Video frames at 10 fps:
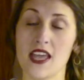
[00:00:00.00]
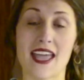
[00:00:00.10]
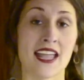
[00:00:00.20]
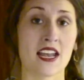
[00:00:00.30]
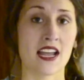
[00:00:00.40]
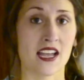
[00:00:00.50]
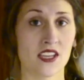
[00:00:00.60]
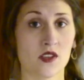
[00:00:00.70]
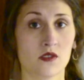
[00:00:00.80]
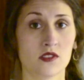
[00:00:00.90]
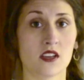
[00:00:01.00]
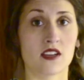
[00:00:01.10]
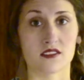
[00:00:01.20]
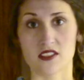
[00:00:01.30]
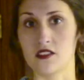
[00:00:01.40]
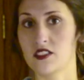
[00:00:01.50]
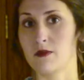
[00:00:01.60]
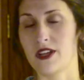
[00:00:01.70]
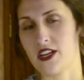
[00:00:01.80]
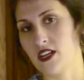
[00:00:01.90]
And I use
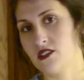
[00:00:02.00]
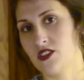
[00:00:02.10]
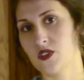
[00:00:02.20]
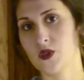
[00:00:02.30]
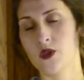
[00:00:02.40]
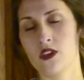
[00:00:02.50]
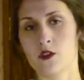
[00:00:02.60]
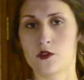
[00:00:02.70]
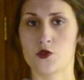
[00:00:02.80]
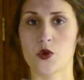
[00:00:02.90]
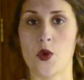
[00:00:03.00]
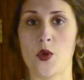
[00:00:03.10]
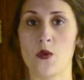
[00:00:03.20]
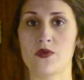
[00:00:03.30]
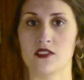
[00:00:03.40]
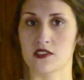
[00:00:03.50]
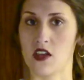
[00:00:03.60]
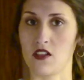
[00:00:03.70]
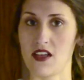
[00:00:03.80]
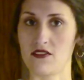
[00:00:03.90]
unsalted butter, just so you can control the
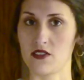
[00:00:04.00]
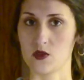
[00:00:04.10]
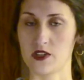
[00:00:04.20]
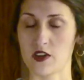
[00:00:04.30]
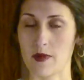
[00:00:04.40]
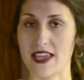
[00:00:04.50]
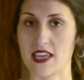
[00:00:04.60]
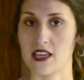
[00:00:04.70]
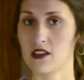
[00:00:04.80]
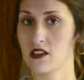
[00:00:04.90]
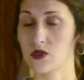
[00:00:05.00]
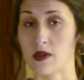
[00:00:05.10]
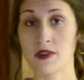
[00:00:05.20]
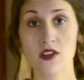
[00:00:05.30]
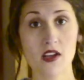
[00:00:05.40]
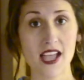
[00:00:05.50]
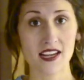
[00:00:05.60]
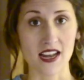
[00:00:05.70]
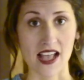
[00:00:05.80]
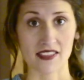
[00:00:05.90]
salt levels when you're baking. So I'm going to go
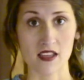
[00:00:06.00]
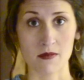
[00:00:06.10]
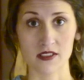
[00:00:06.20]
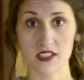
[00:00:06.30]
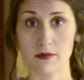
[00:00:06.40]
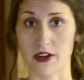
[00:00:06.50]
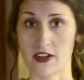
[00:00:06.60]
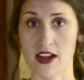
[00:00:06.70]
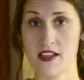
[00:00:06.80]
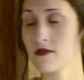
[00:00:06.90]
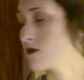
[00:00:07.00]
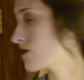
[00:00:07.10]
ahead and add that melted butter now.